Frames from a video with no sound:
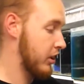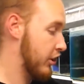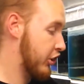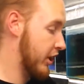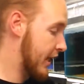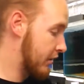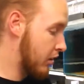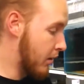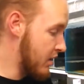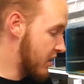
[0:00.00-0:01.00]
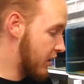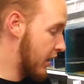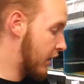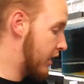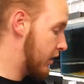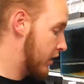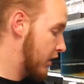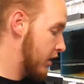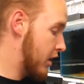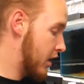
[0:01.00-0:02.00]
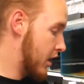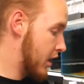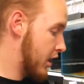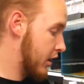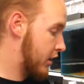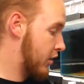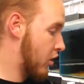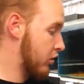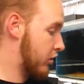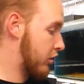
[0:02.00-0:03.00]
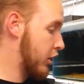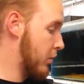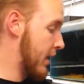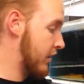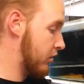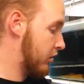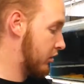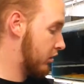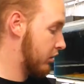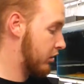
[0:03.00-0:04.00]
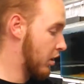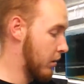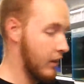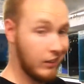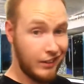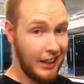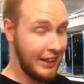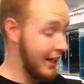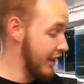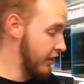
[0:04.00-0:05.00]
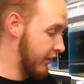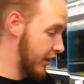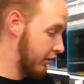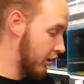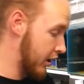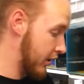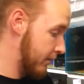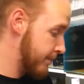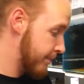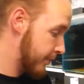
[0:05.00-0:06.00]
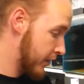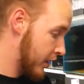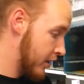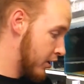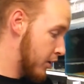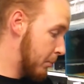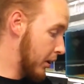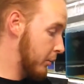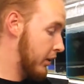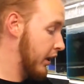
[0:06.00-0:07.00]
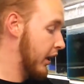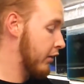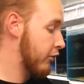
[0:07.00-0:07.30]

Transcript: shit, I don't know how you say that. Constituents, don't know how you say that either, sorry. Protein,